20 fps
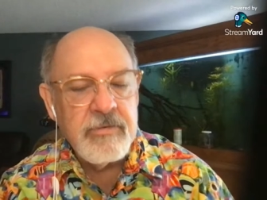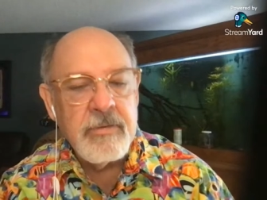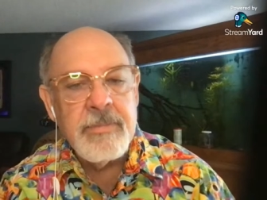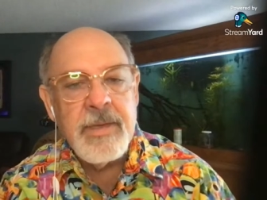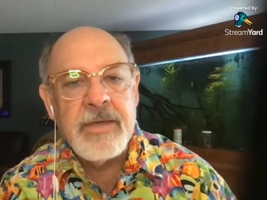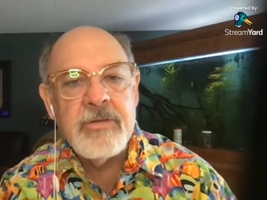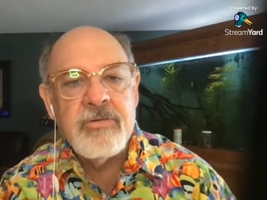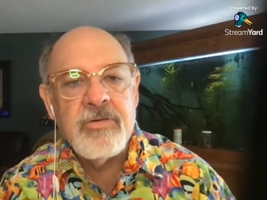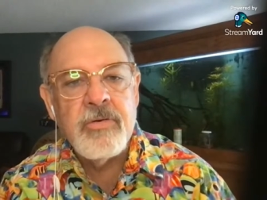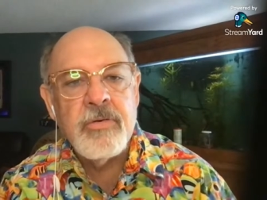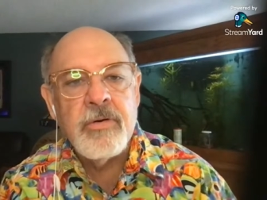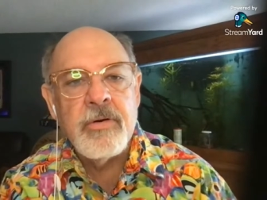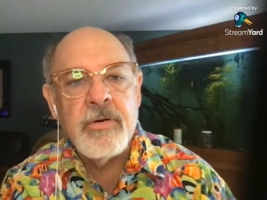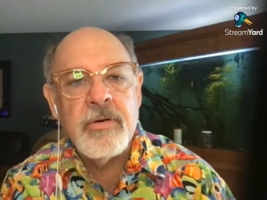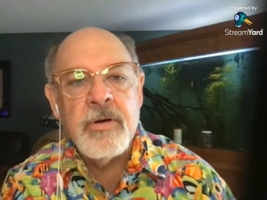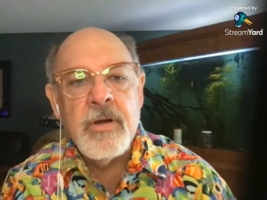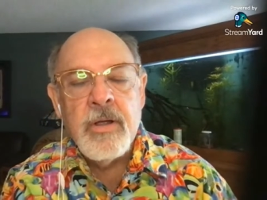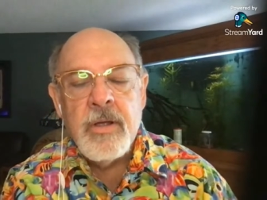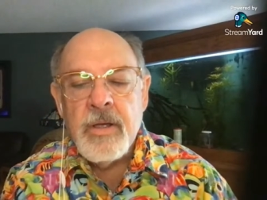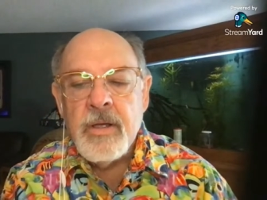to make
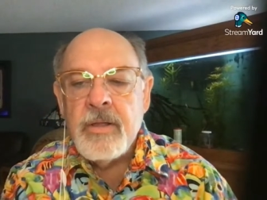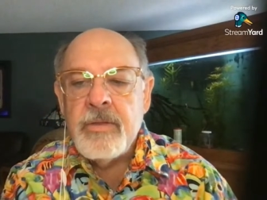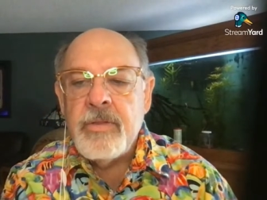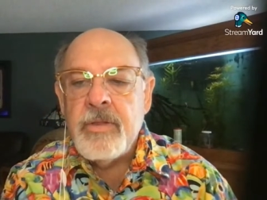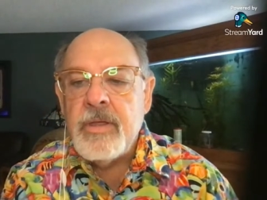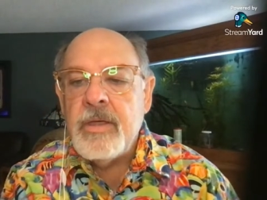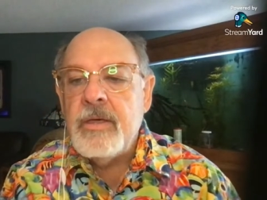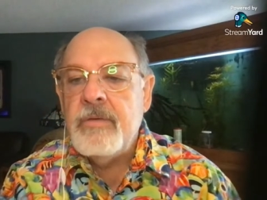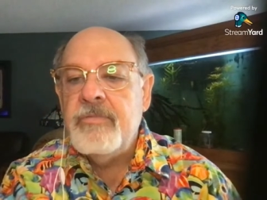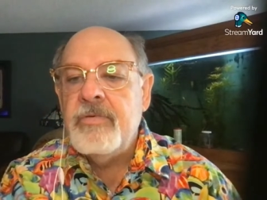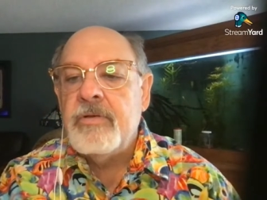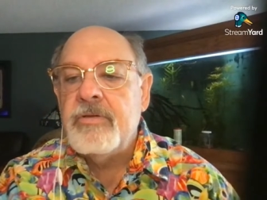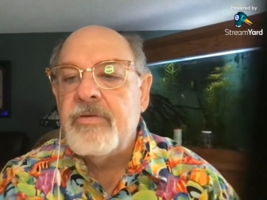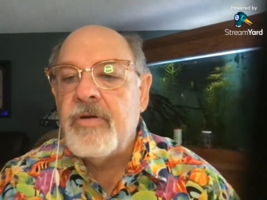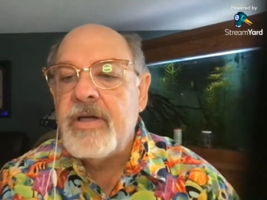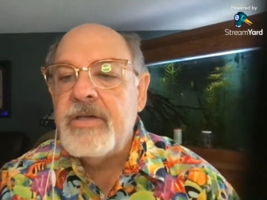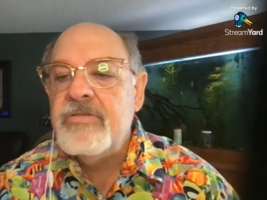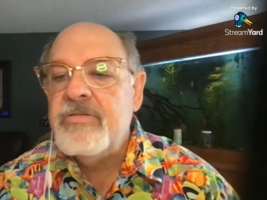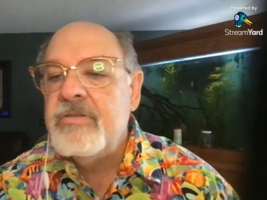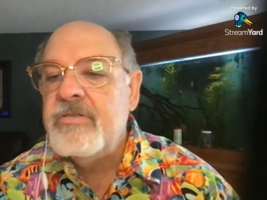sure the
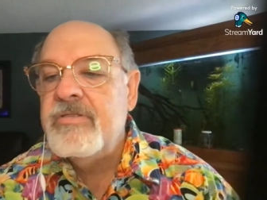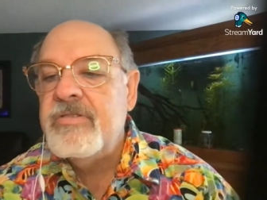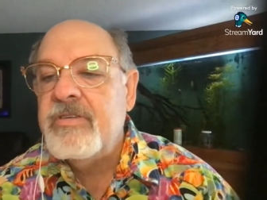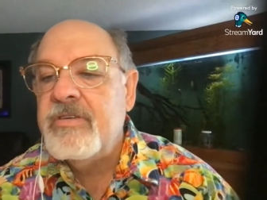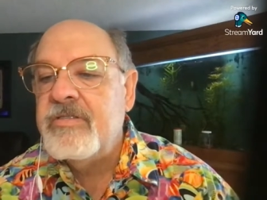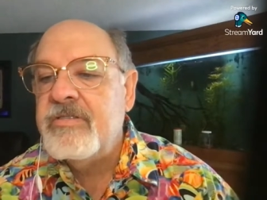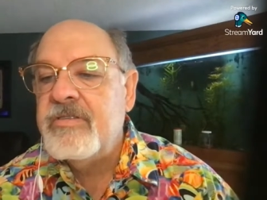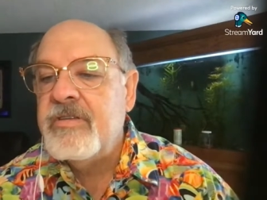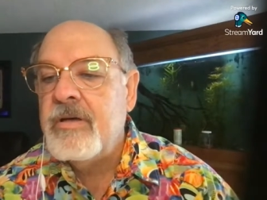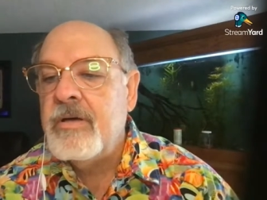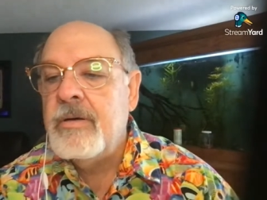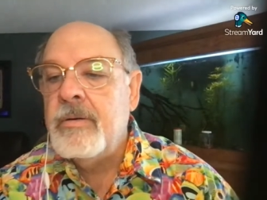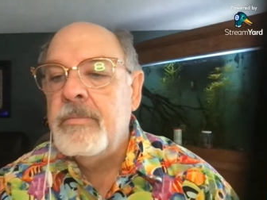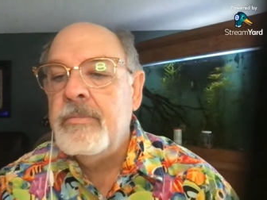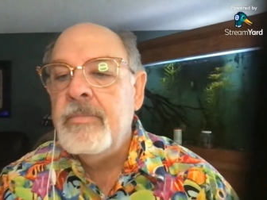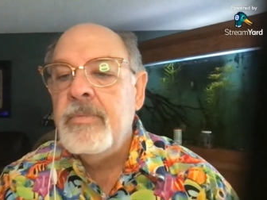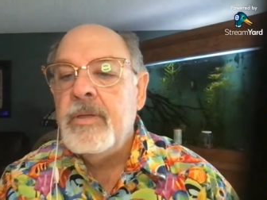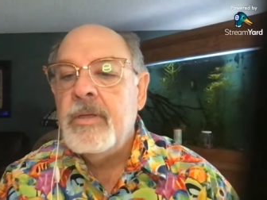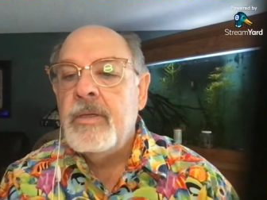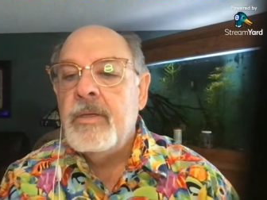filtration
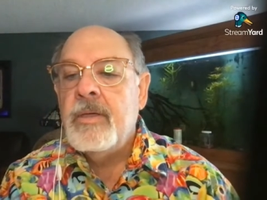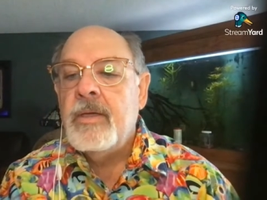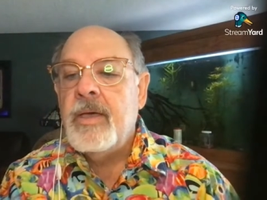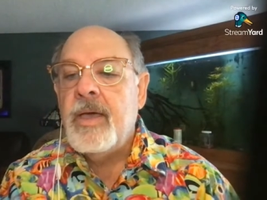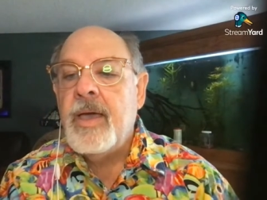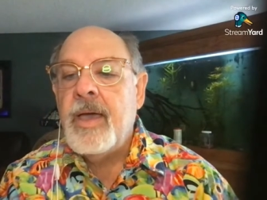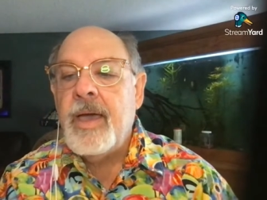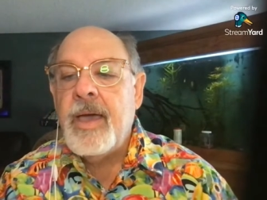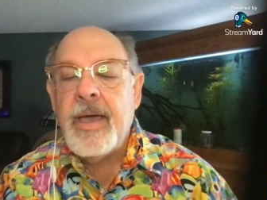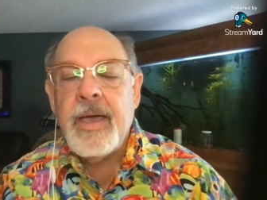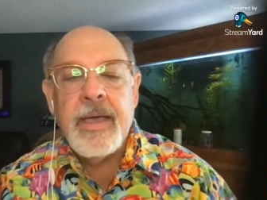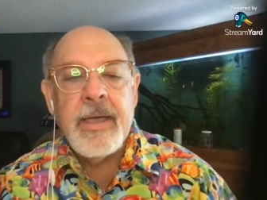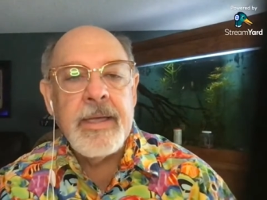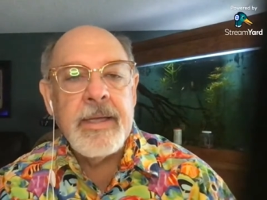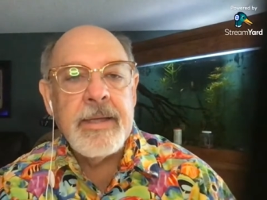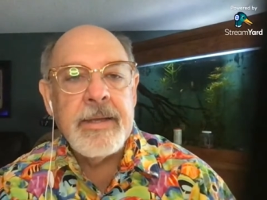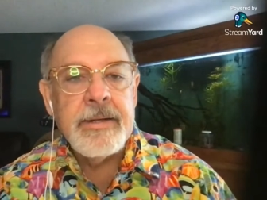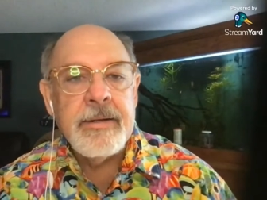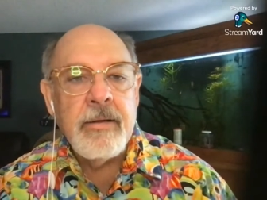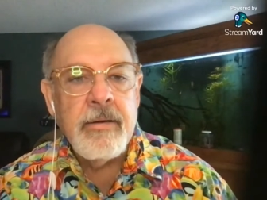system
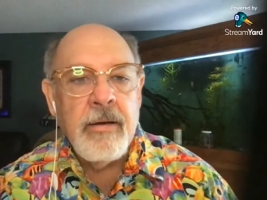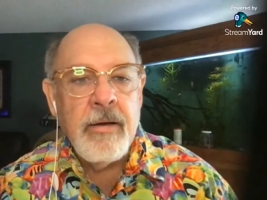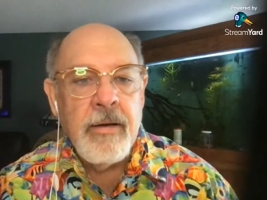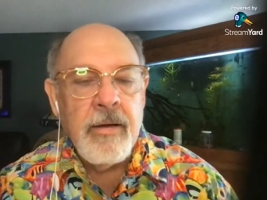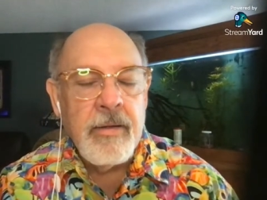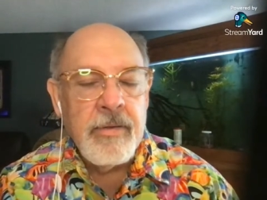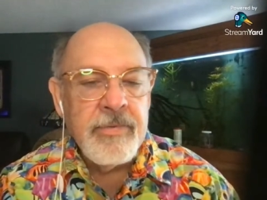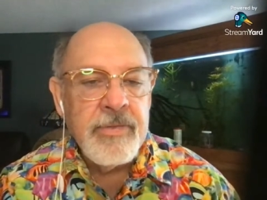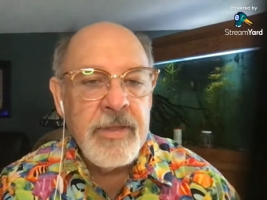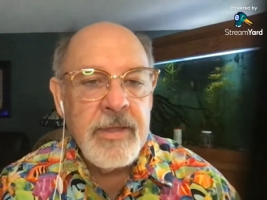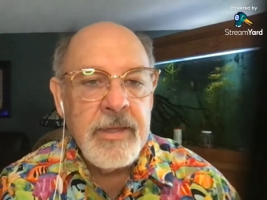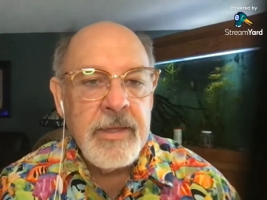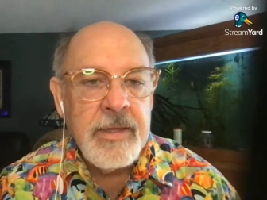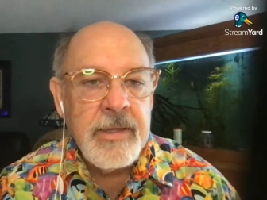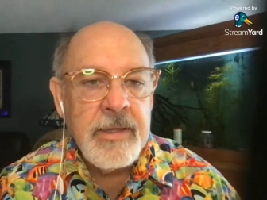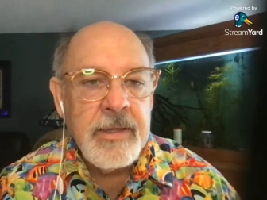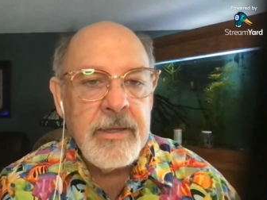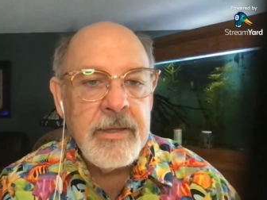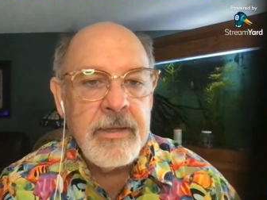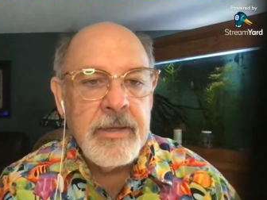and all
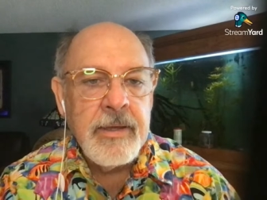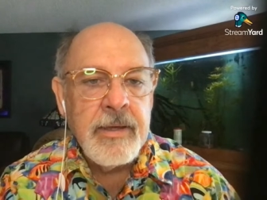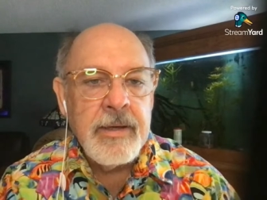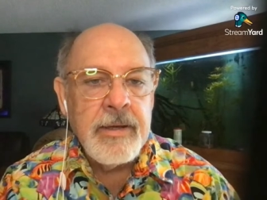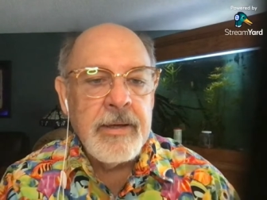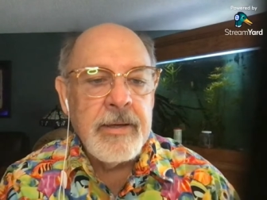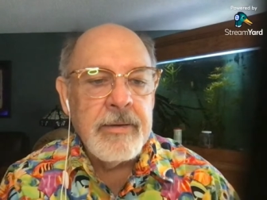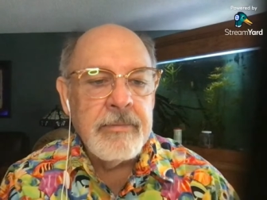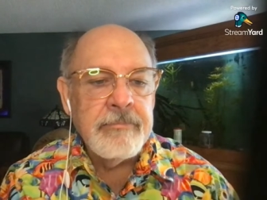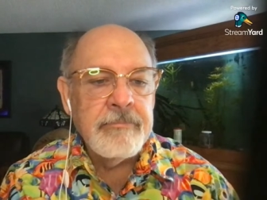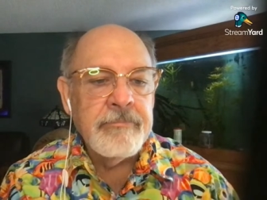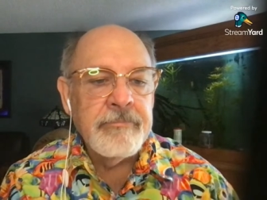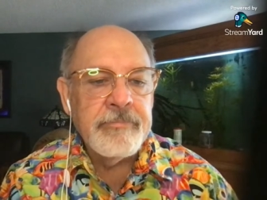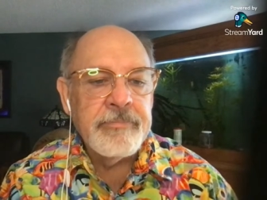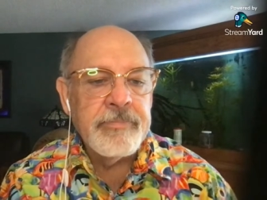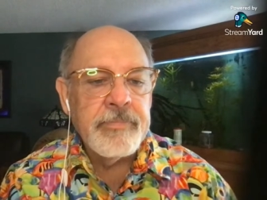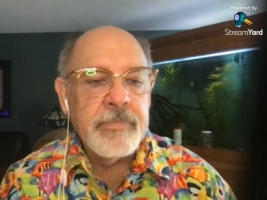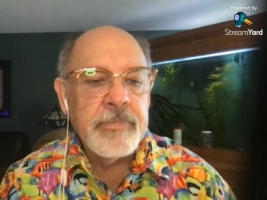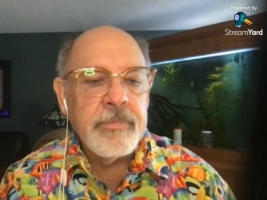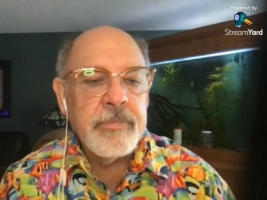the,
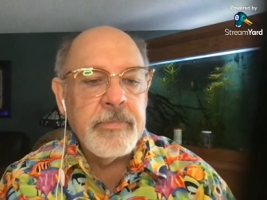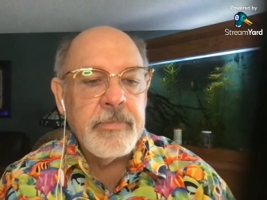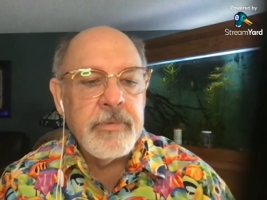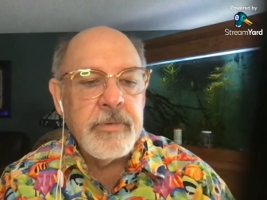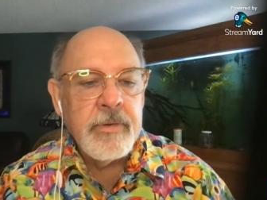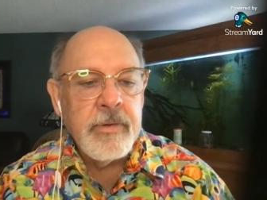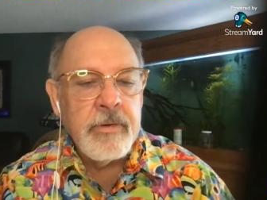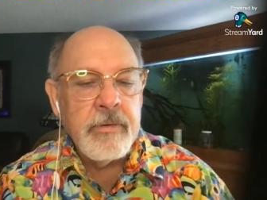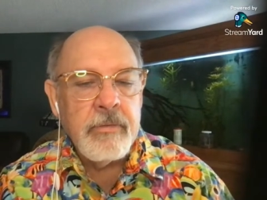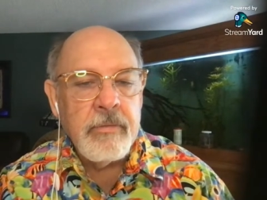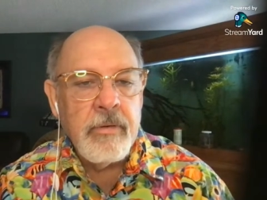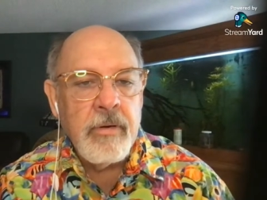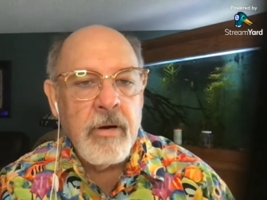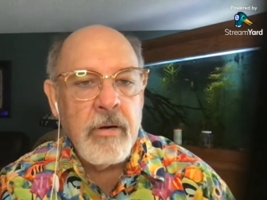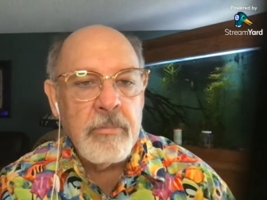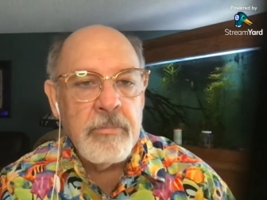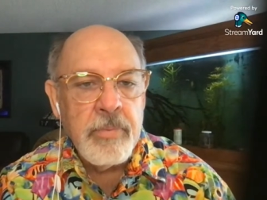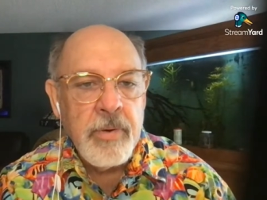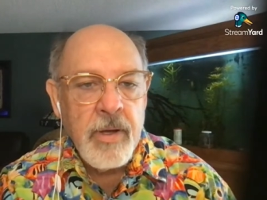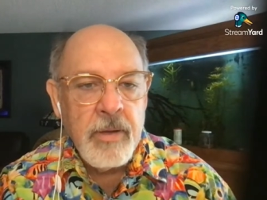
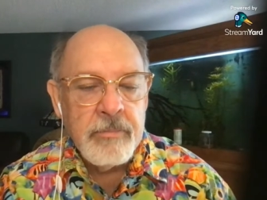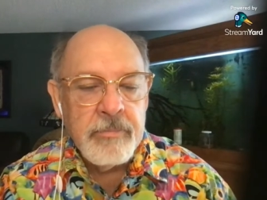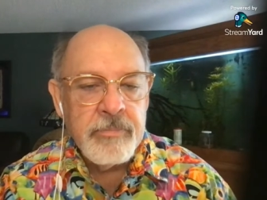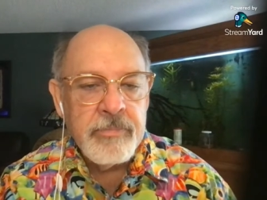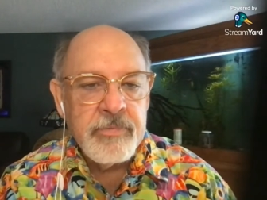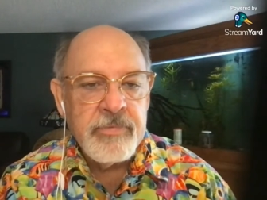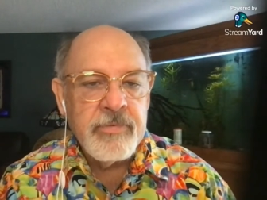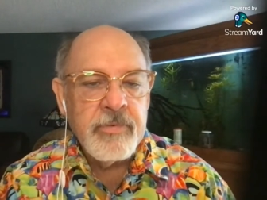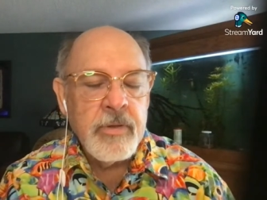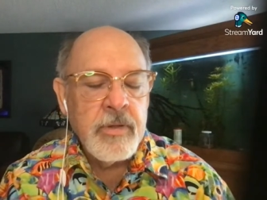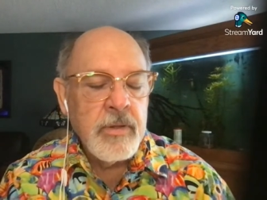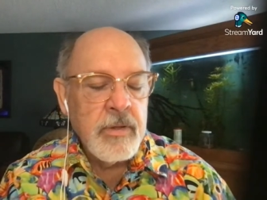our pumps